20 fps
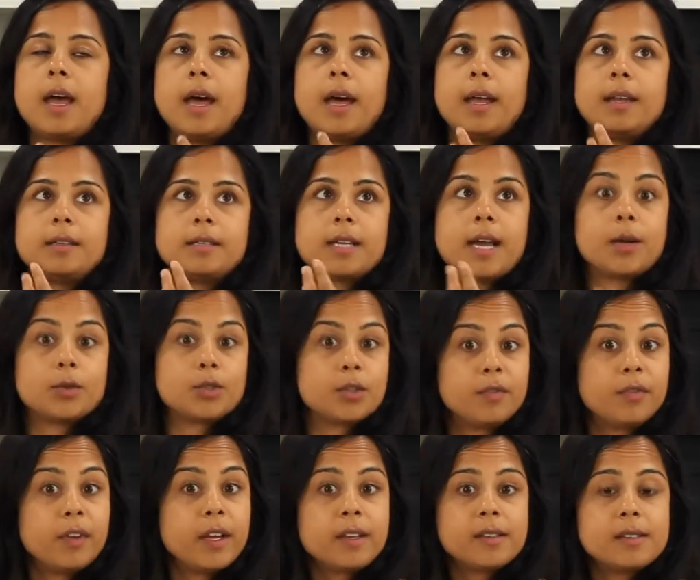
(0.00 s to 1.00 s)
and how to
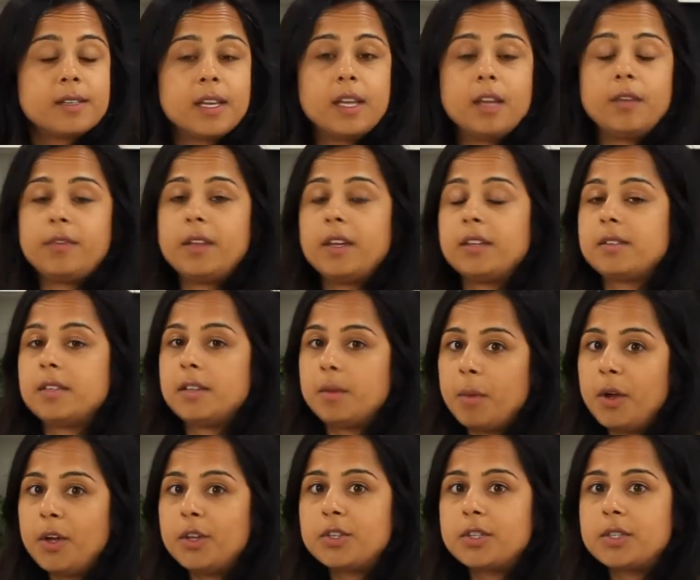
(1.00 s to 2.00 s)
fix it if there's an
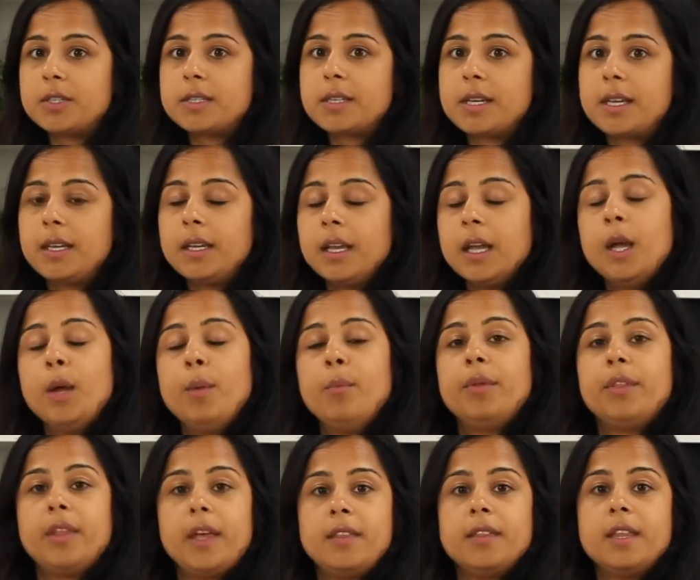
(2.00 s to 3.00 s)
emergency.
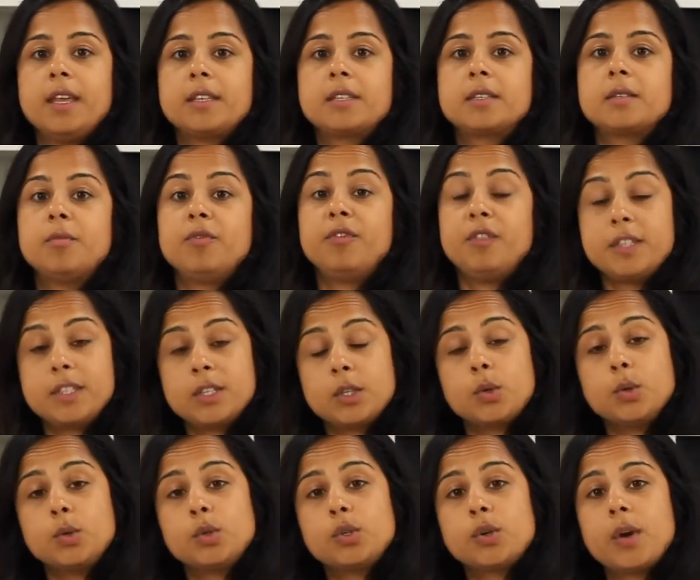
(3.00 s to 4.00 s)
But then there's some
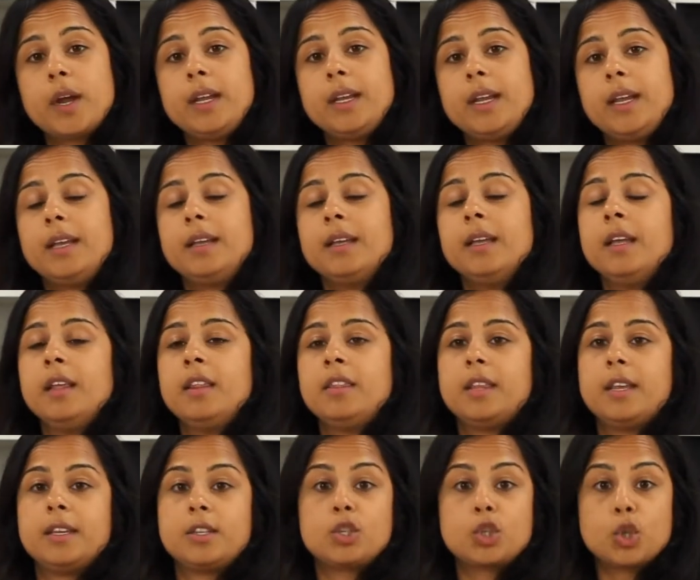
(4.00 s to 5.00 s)
physical training,
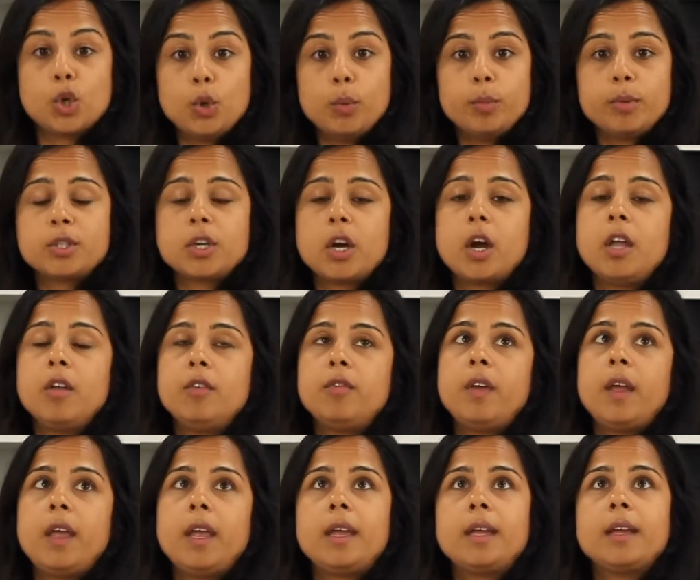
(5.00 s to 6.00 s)
there's scuba
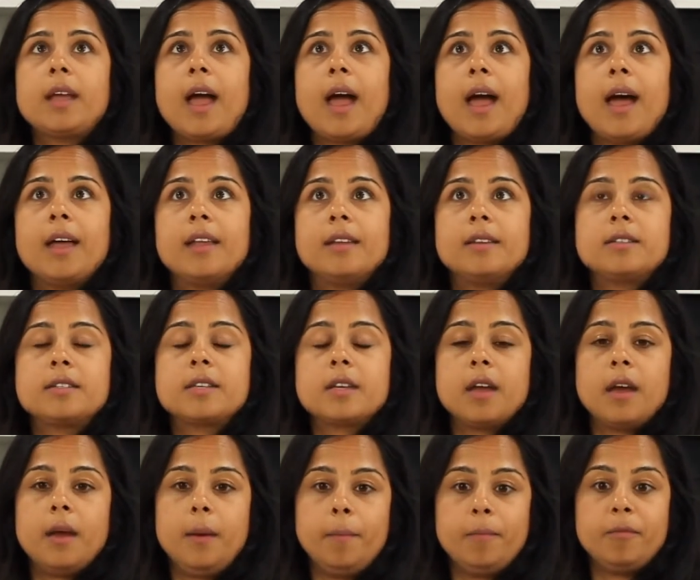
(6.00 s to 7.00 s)
diving and
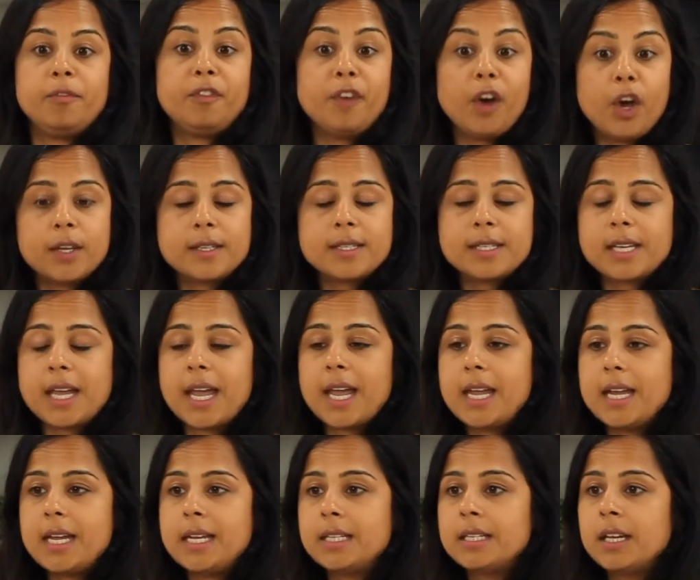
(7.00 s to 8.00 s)
first
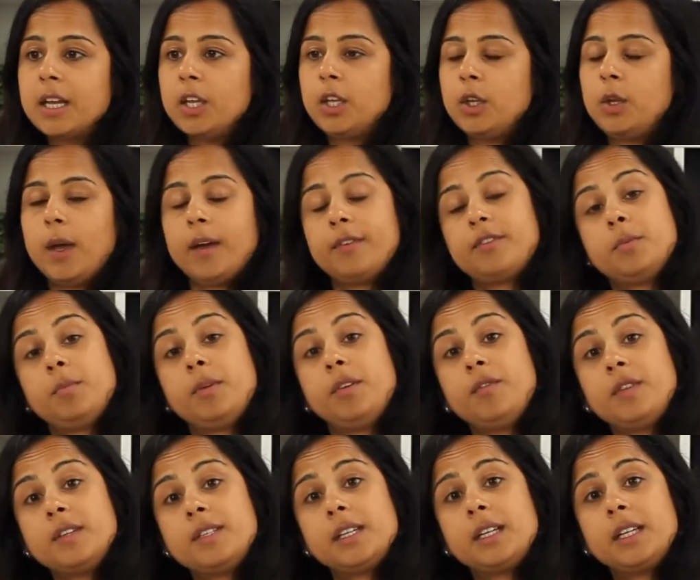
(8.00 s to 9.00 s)
aid. You have to be
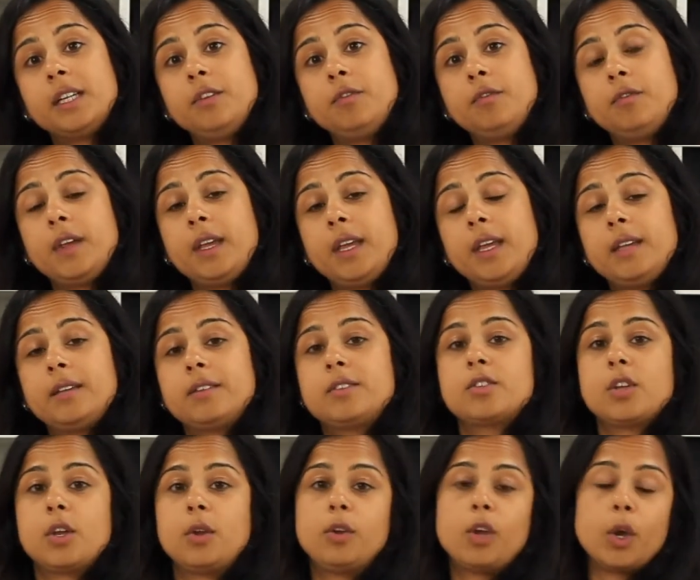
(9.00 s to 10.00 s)
physically fit, so
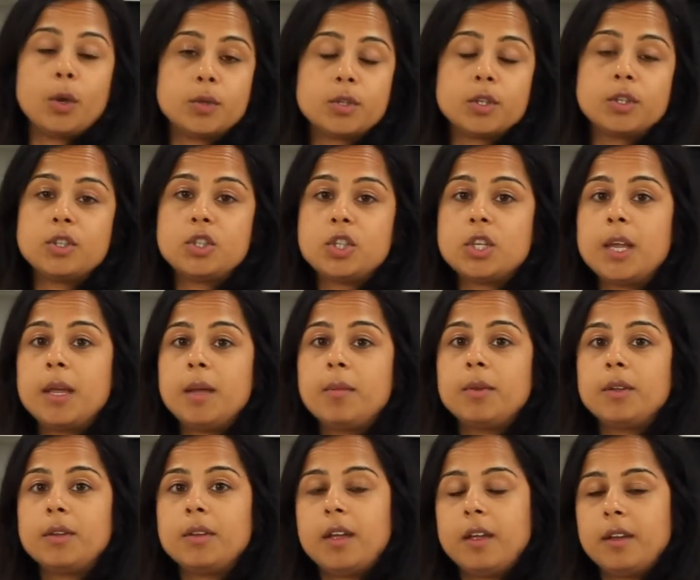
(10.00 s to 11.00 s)
you go to the gym
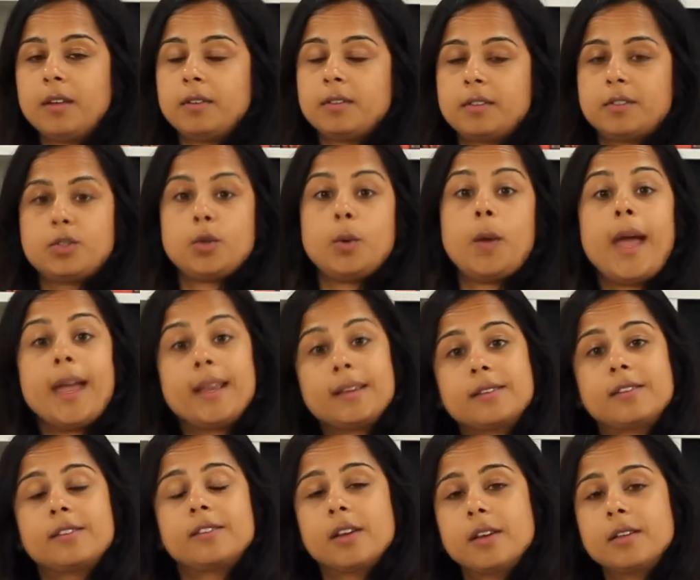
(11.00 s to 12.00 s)
and do
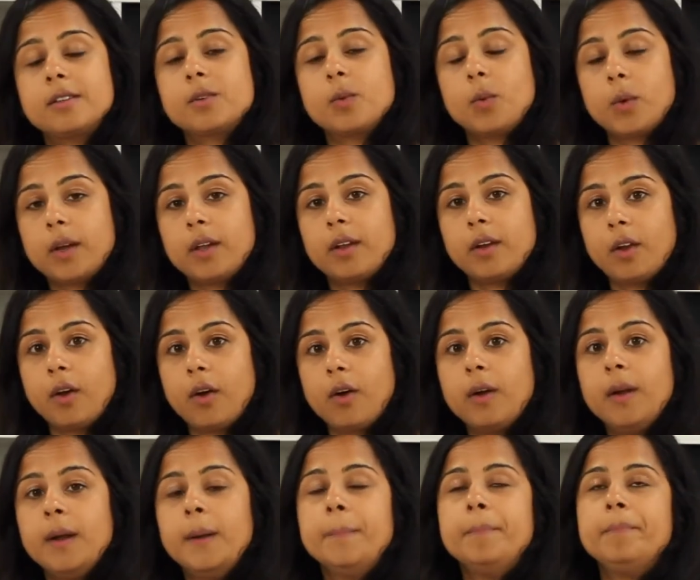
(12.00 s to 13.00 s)
exercise quite a
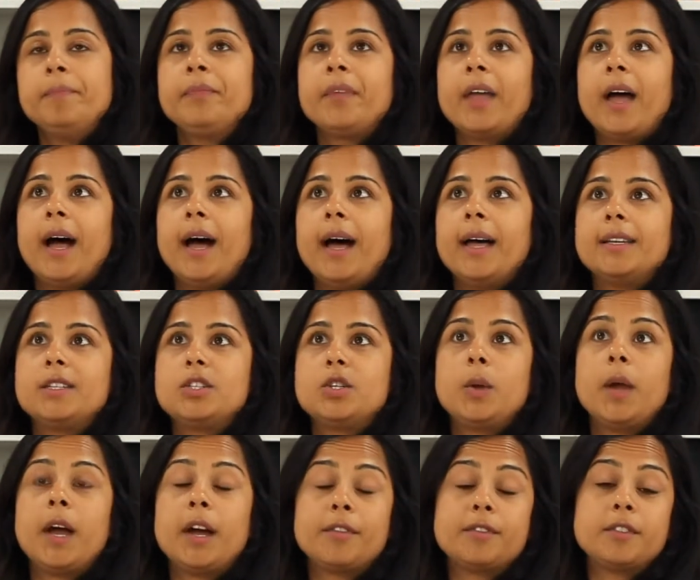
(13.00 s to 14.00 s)
lot. And you
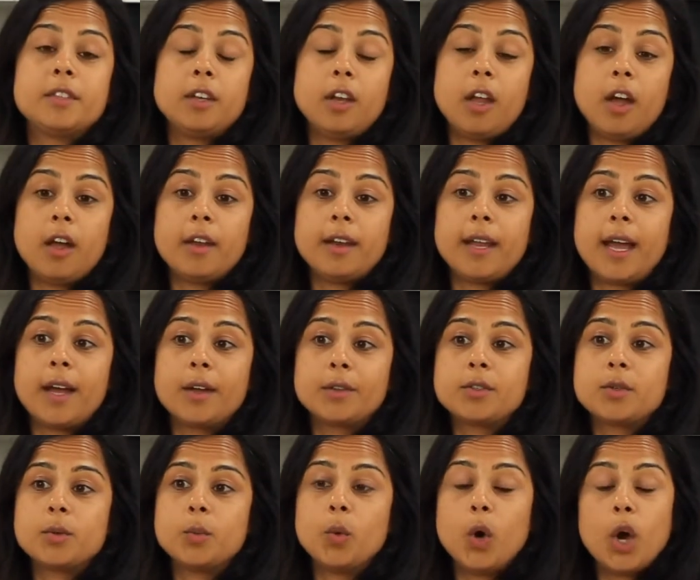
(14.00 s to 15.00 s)
have to learn how
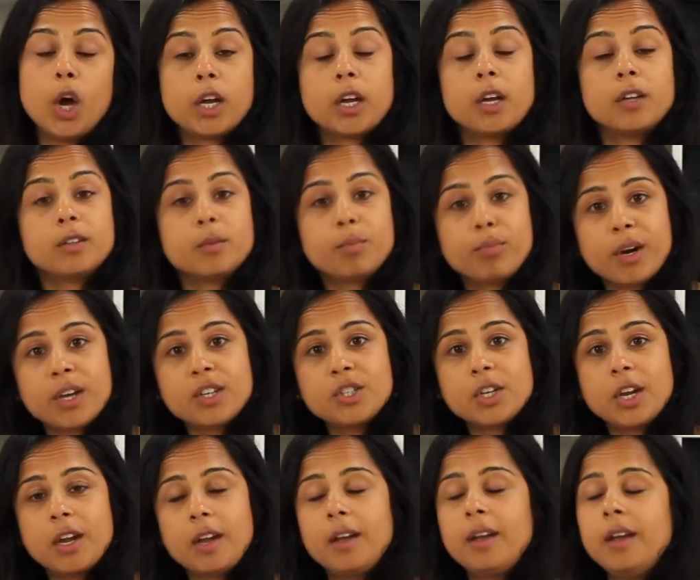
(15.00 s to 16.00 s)
to work under
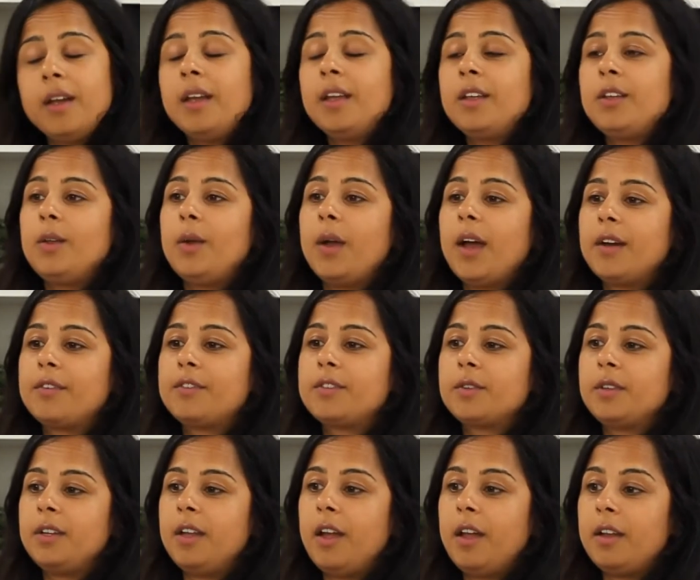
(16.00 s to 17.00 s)
pressure. You have to
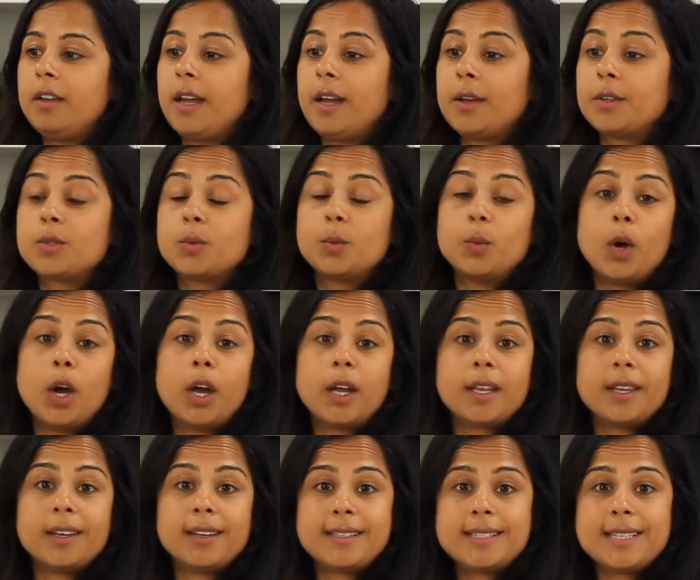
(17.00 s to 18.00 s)
learn how to work
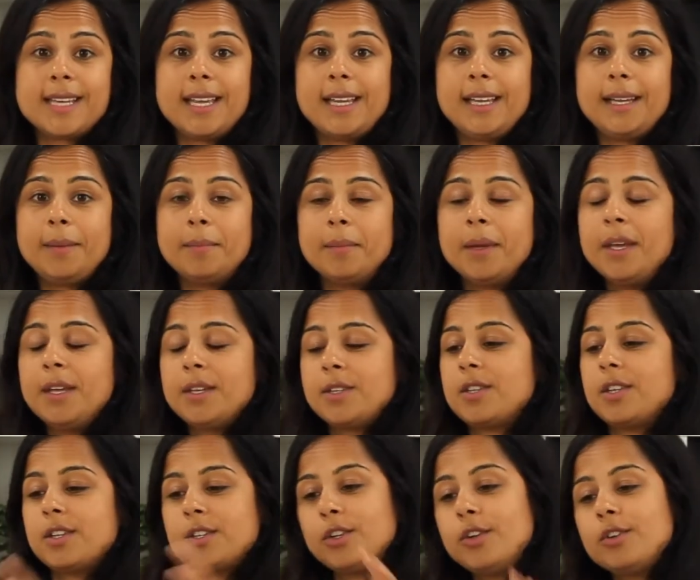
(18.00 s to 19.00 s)
in a team.
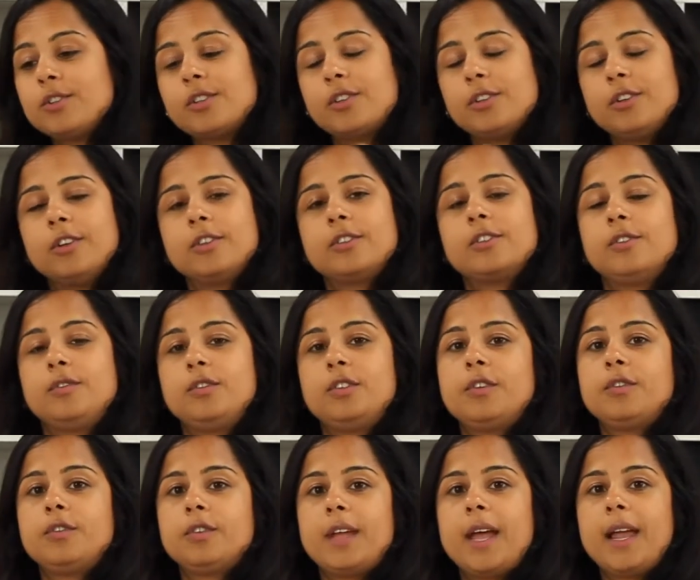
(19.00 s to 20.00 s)
So there's lots and lots of
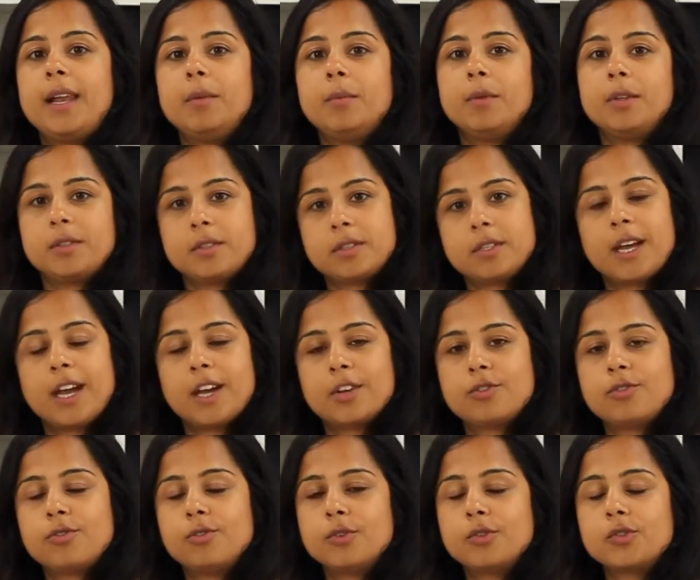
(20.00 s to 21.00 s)
different elements to
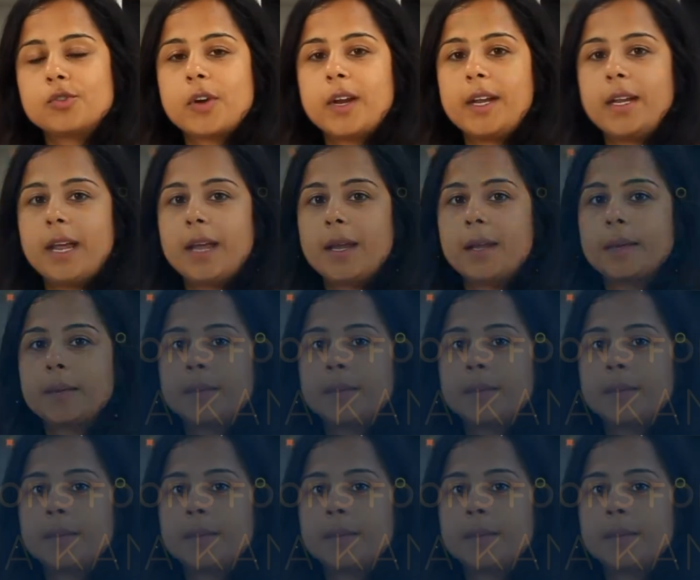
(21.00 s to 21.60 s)
astronaut training.